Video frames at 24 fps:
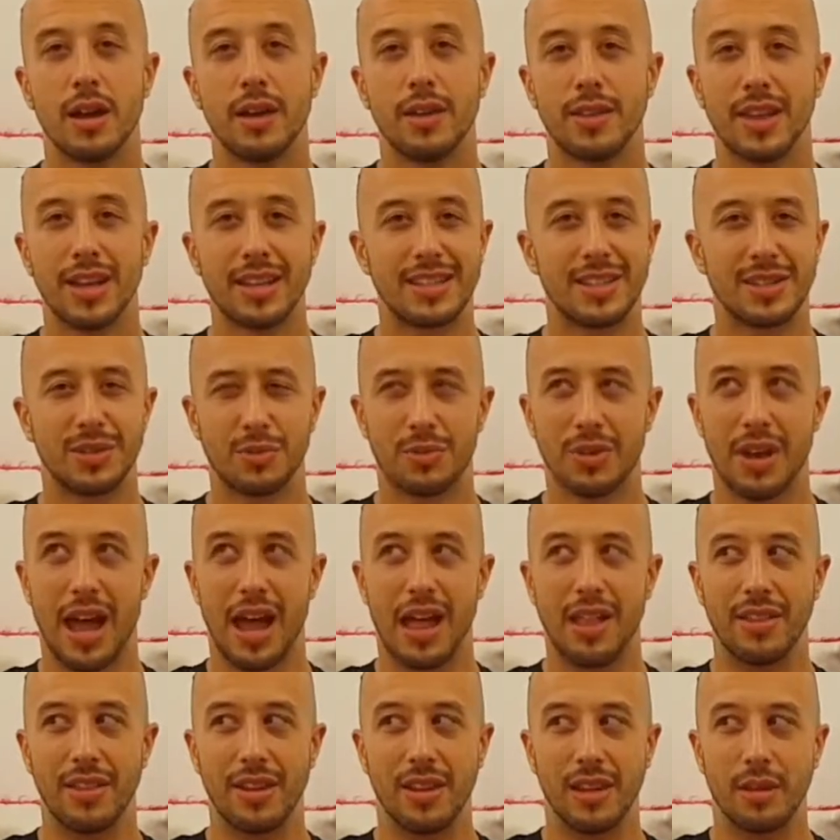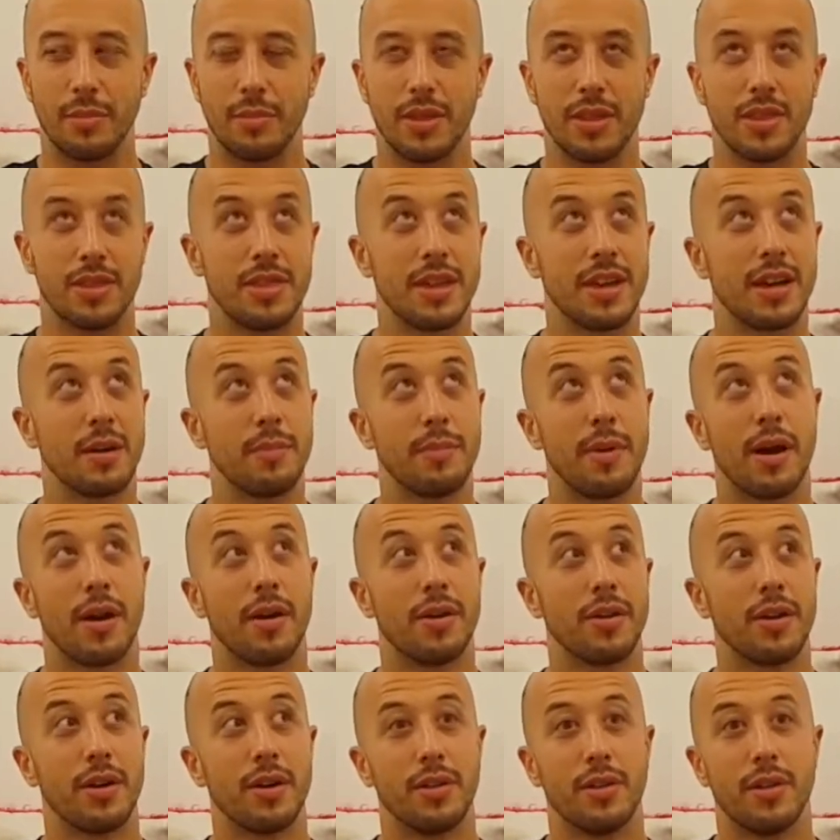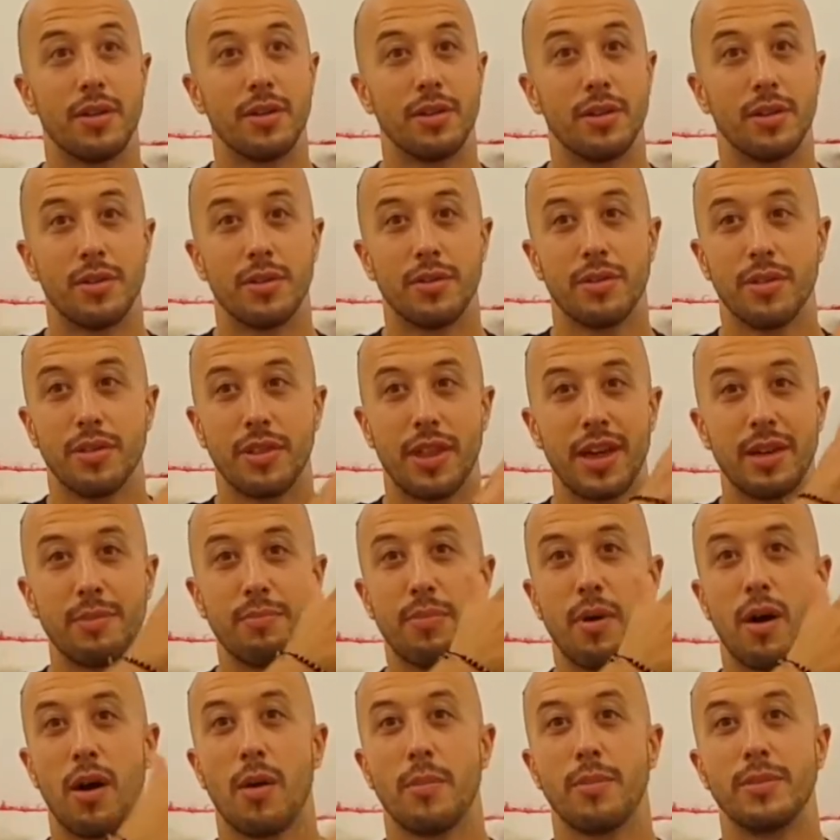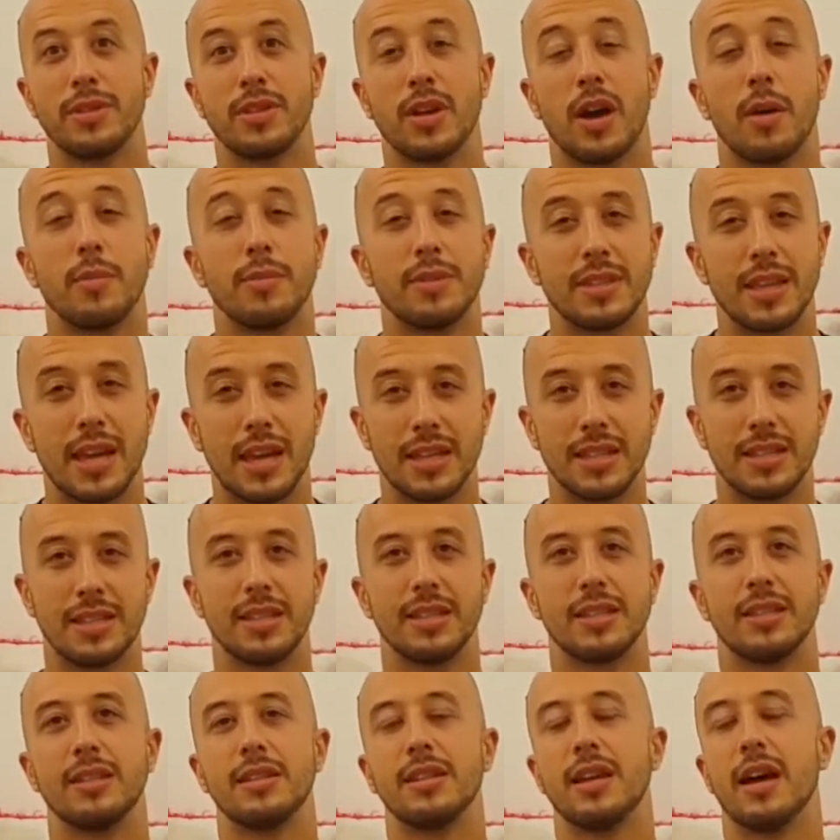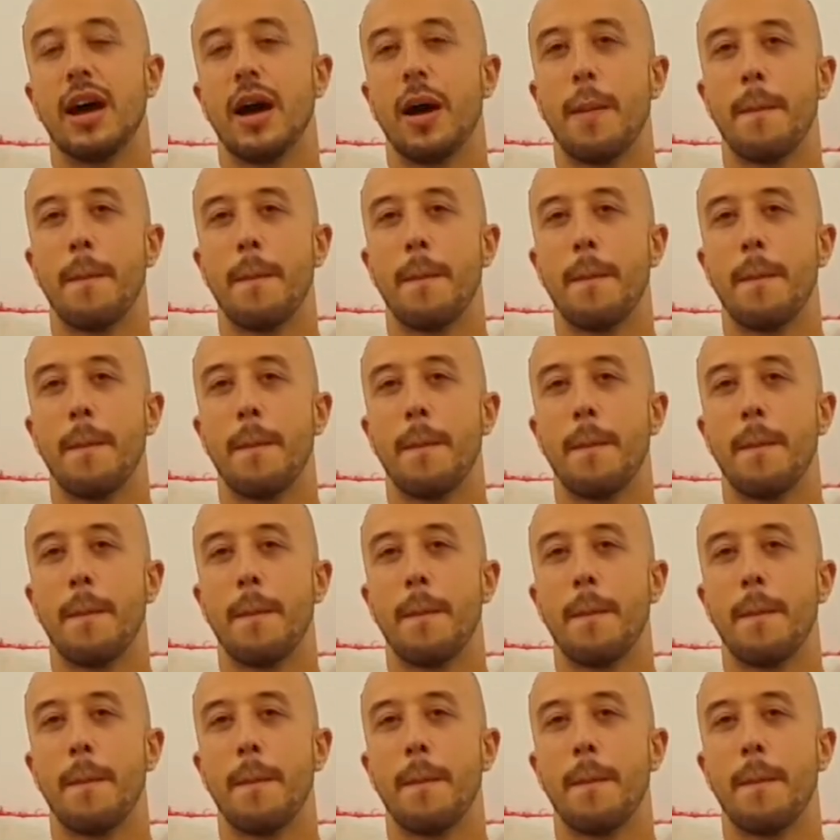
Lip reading: That's the reality. I mean, think about the light bulb and Thomas Edison,